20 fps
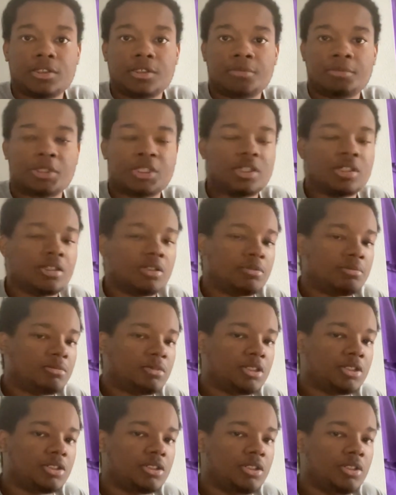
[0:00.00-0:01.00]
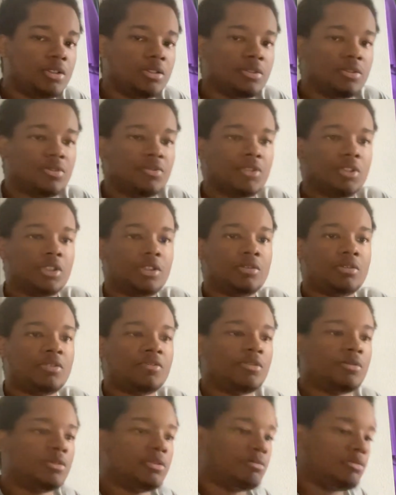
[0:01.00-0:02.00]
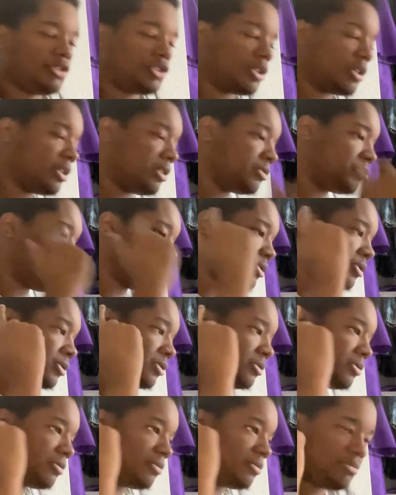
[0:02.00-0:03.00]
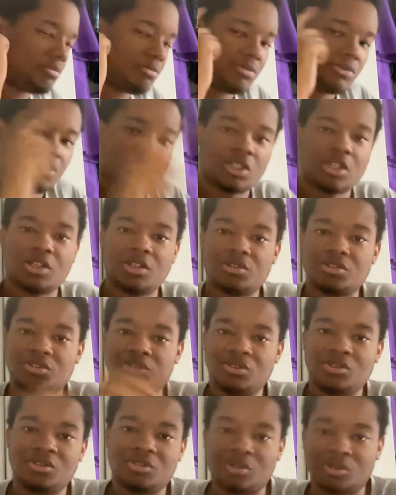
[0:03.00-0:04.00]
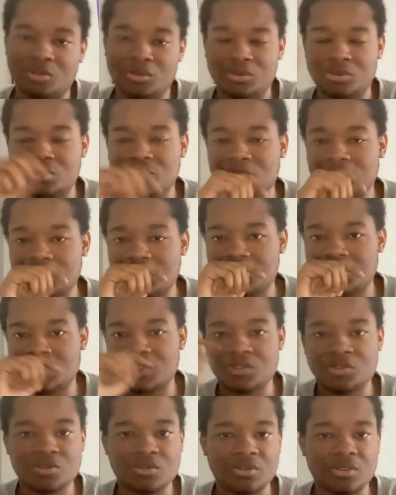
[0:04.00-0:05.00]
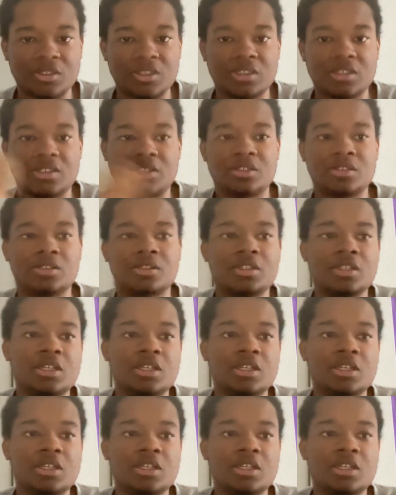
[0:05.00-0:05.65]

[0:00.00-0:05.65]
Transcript: But, yeah, that's the end of the video, everyone. Shout out to Cole_Luno_9.